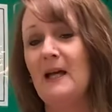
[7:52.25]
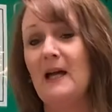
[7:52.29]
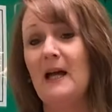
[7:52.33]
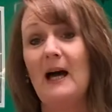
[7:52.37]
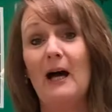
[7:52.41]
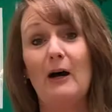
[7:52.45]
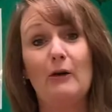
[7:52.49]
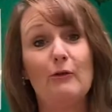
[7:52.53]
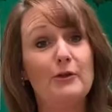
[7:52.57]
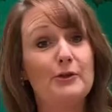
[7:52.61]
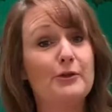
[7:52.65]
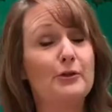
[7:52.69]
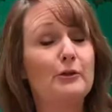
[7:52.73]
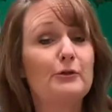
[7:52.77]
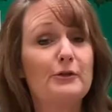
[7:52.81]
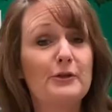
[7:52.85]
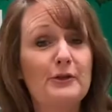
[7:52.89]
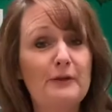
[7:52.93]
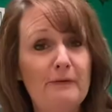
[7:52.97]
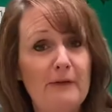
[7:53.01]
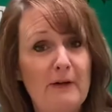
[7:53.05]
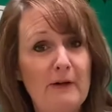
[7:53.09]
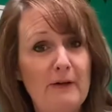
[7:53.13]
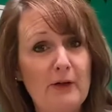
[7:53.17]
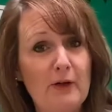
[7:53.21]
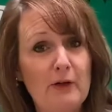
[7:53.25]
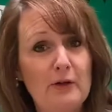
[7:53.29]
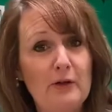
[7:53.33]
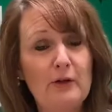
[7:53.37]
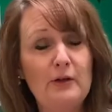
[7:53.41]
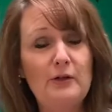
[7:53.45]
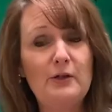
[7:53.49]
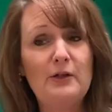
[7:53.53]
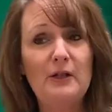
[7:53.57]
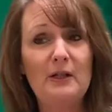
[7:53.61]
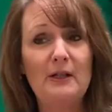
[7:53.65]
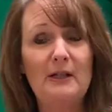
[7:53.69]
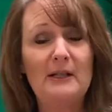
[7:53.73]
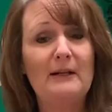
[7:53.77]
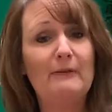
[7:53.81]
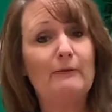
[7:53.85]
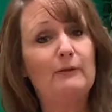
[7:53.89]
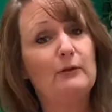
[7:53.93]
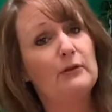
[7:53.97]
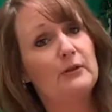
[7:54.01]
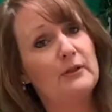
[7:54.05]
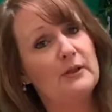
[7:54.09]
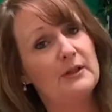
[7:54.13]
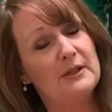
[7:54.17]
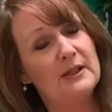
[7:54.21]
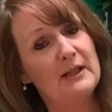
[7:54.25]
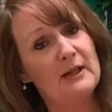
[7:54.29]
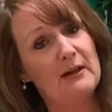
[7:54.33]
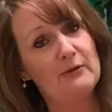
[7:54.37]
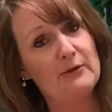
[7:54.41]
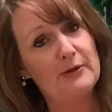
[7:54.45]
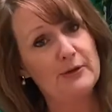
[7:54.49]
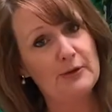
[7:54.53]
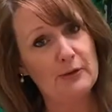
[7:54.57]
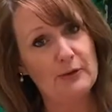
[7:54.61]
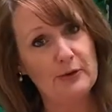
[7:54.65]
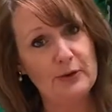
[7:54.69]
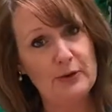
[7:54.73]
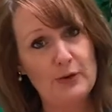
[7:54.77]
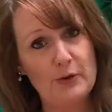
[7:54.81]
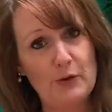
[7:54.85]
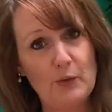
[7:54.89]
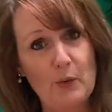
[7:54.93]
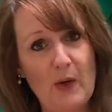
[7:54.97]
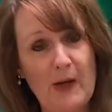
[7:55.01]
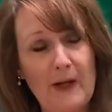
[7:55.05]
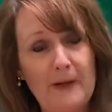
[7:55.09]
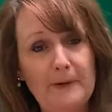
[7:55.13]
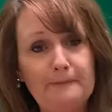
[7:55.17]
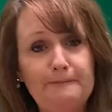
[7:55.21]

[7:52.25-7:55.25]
Our results are very good. You can have a look at our results as well.